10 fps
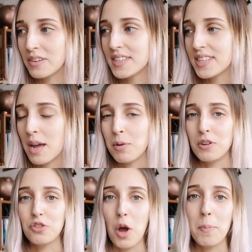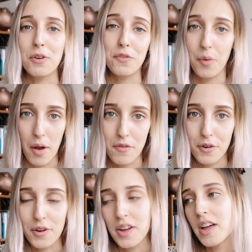gonna say I'm gonna drop it
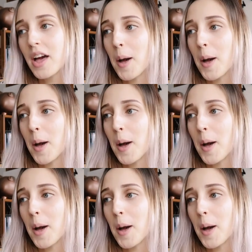forever